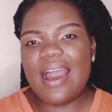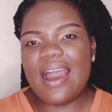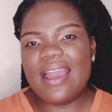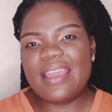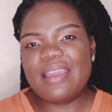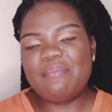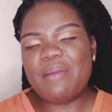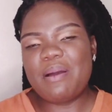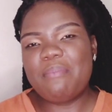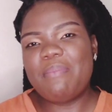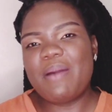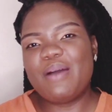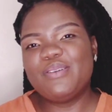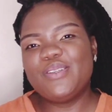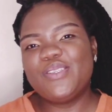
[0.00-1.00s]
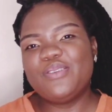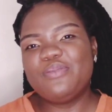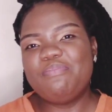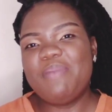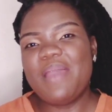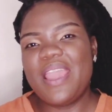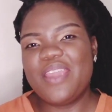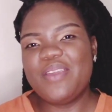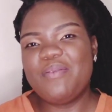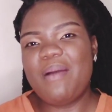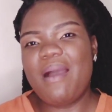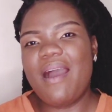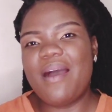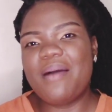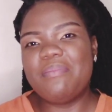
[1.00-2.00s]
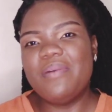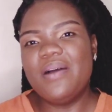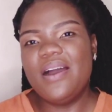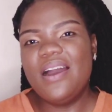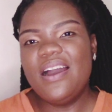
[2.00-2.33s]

I am about to pay you up.